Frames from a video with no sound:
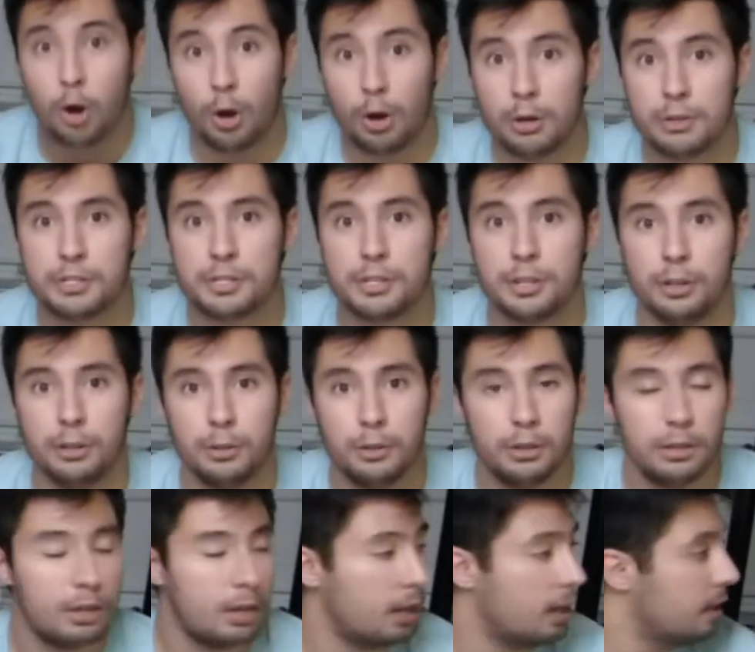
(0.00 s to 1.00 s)
Also,
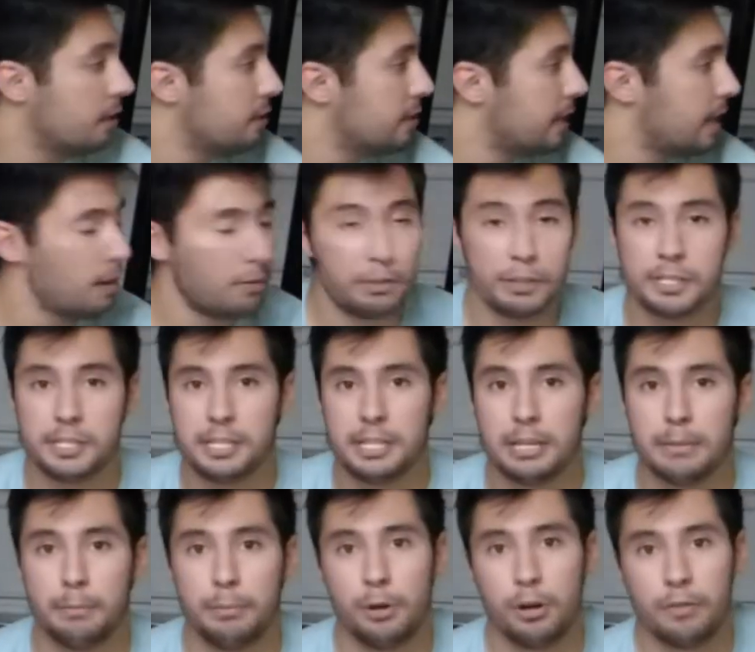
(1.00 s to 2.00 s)
you can't really see
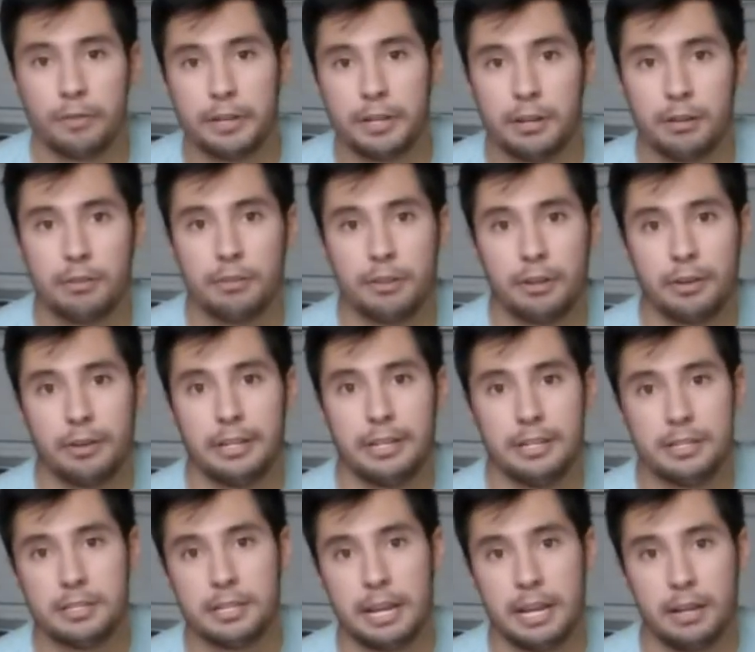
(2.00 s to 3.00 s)
it, but over here there
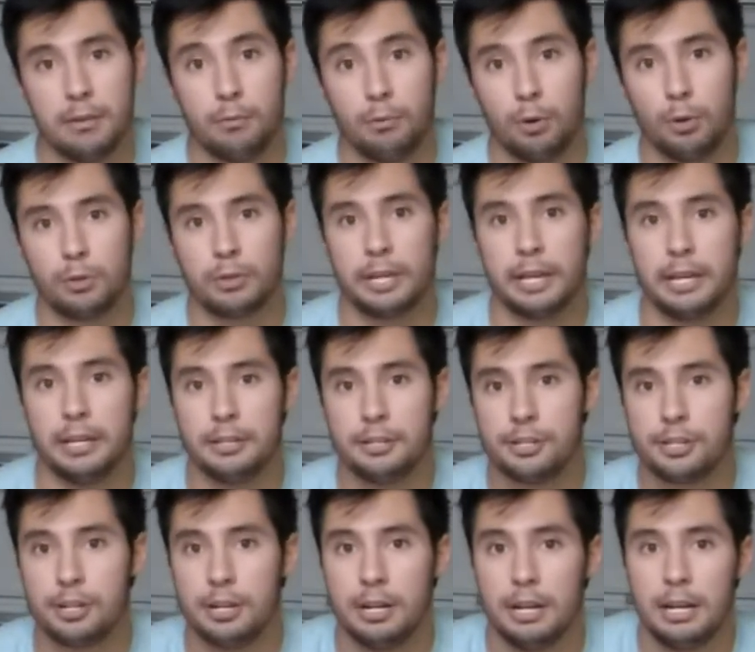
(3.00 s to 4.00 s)
is a roll
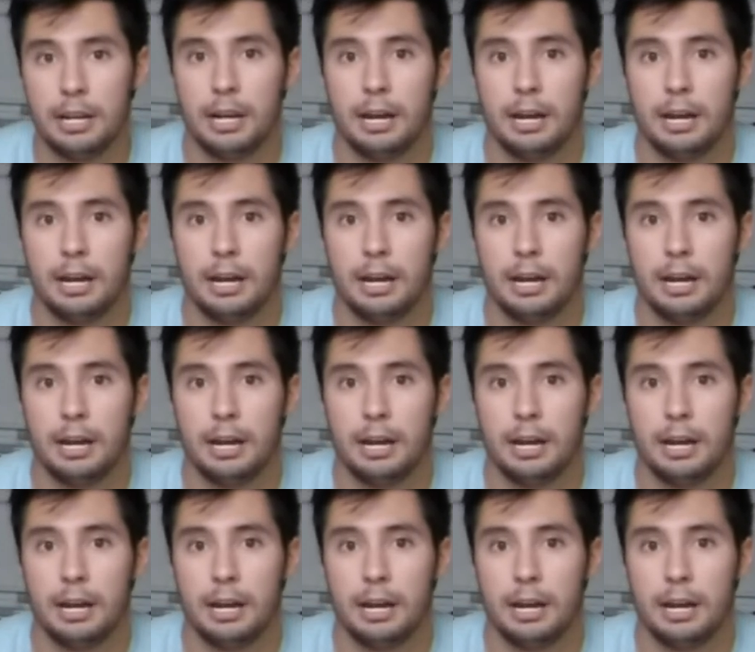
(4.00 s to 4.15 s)
cage,